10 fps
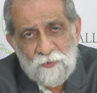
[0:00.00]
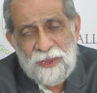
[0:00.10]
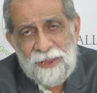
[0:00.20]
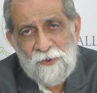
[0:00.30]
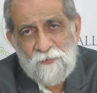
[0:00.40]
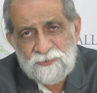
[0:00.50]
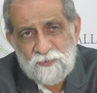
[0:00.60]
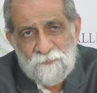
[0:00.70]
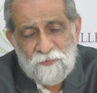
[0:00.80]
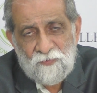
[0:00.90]
Okay, I
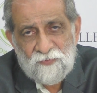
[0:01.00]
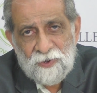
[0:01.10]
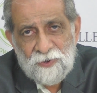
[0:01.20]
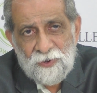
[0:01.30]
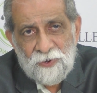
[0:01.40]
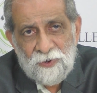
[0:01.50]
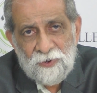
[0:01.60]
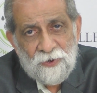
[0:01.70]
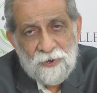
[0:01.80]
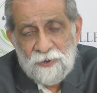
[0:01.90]
also approve.
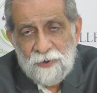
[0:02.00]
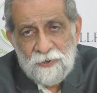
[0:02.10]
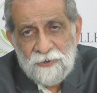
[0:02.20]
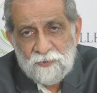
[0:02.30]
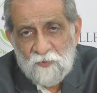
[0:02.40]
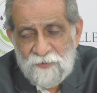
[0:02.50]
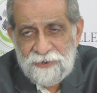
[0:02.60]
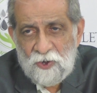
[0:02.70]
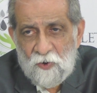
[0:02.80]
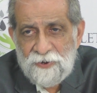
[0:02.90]
So far
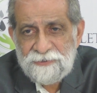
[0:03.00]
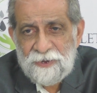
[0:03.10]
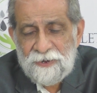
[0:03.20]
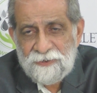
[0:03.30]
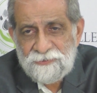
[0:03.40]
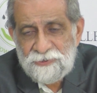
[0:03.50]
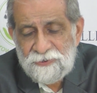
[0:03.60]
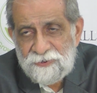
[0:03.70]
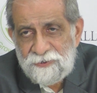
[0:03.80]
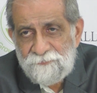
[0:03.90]
as lawyers are
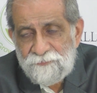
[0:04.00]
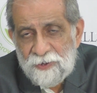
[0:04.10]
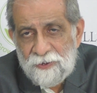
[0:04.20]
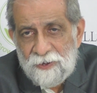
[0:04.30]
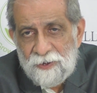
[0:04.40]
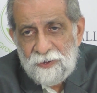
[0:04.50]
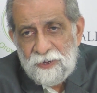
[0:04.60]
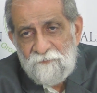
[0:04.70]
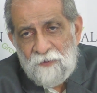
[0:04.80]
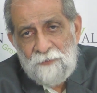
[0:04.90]
concerned,
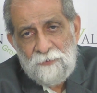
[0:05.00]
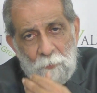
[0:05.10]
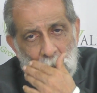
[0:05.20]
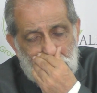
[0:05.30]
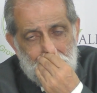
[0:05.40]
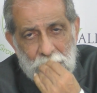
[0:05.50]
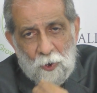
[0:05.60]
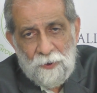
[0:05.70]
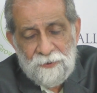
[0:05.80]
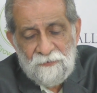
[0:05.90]
if I'm appointing a
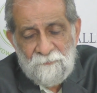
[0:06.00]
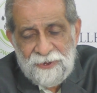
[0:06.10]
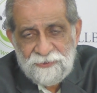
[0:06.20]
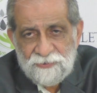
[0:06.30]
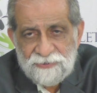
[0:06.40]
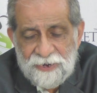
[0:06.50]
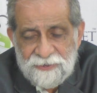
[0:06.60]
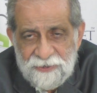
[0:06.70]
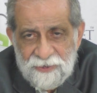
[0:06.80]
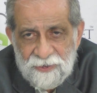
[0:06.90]
lawyer in my
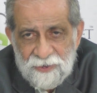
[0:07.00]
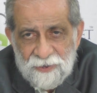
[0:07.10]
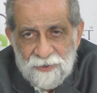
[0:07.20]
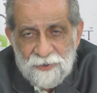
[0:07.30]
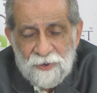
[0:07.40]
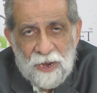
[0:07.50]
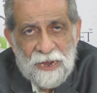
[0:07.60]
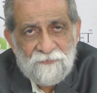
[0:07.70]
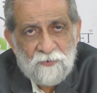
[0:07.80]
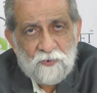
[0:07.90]
society,
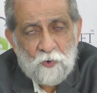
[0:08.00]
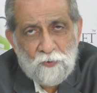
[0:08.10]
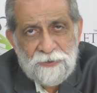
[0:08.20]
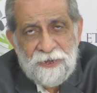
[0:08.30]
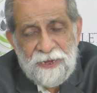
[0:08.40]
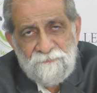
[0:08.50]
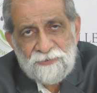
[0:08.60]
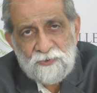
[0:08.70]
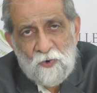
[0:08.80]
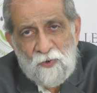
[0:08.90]
I have to throw the
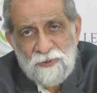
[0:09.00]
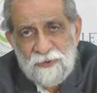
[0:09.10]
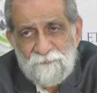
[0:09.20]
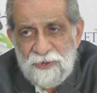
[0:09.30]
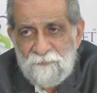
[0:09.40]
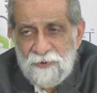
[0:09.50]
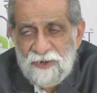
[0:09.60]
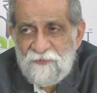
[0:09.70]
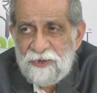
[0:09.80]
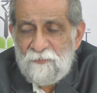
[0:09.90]
names to all the people
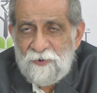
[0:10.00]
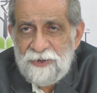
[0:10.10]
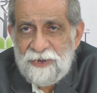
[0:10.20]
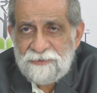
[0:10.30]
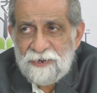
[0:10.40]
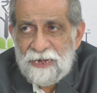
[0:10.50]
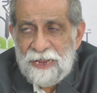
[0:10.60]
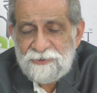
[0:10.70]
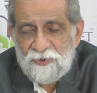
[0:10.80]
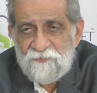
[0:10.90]
if anybody has a
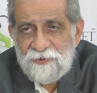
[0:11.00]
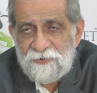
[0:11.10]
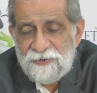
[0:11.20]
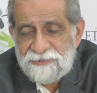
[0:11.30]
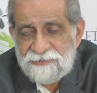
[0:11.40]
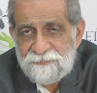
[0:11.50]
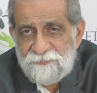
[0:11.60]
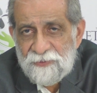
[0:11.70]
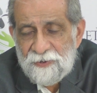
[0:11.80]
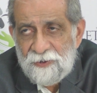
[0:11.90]
clash of
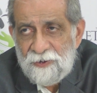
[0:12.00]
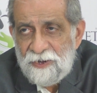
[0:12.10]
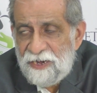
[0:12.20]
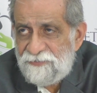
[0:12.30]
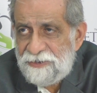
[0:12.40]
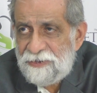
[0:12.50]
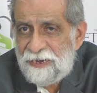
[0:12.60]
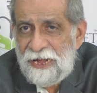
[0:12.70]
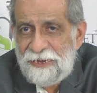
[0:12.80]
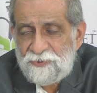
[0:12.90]
interest. If there's a
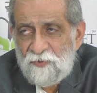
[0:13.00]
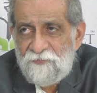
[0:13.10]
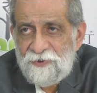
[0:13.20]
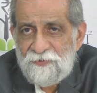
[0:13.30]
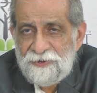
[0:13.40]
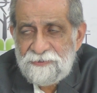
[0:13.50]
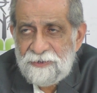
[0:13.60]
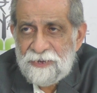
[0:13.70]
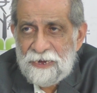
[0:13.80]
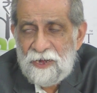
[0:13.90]
clash of interest,
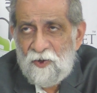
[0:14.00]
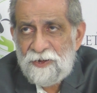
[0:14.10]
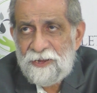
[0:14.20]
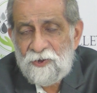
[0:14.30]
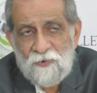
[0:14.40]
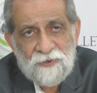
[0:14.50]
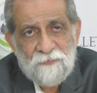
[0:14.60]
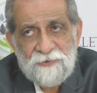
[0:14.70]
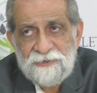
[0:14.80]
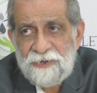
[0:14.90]
then that lawyer cannot
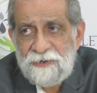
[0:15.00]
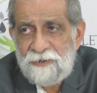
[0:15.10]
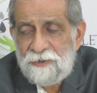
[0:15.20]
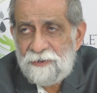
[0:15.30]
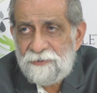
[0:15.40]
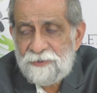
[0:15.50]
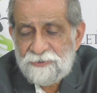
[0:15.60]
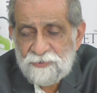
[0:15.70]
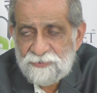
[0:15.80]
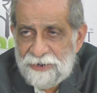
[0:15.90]
represent the
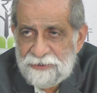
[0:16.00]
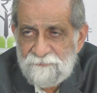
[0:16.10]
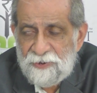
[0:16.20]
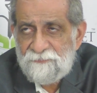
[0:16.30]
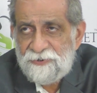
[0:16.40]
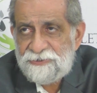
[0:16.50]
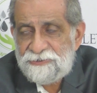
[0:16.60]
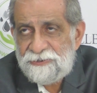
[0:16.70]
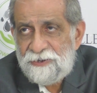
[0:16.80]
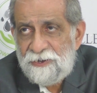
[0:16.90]
society
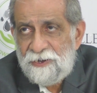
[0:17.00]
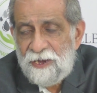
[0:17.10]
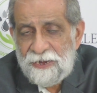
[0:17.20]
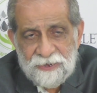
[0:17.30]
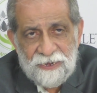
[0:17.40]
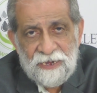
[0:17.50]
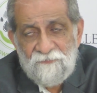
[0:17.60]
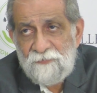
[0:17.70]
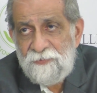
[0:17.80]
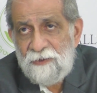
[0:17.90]
members and can
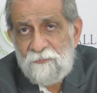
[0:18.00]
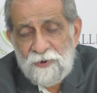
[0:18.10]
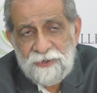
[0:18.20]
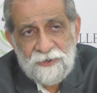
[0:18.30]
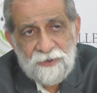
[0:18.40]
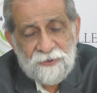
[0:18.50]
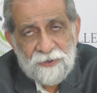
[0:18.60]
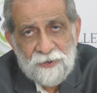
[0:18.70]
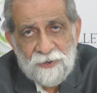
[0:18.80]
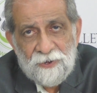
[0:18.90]
never be appointed.
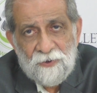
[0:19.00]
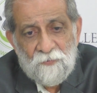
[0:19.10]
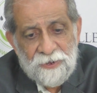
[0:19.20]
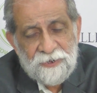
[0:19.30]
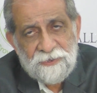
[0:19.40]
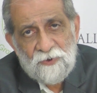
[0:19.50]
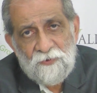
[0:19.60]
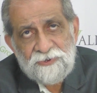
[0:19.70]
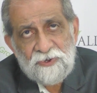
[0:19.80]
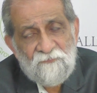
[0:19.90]
When it is a
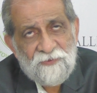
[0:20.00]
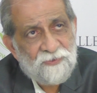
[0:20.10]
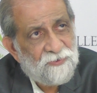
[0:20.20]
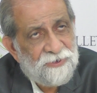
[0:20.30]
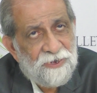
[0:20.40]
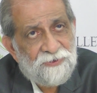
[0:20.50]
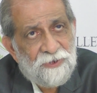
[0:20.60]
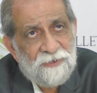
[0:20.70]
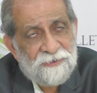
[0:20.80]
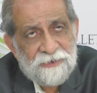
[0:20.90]
question of
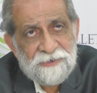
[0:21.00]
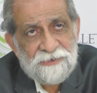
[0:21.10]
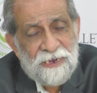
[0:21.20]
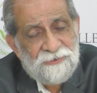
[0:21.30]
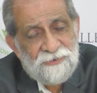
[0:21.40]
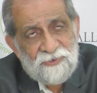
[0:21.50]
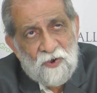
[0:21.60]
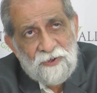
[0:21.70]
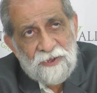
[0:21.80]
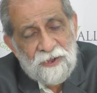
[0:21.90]
association, this exercise is
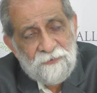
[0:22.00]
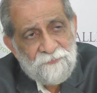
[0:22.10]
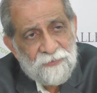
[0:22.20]
not done.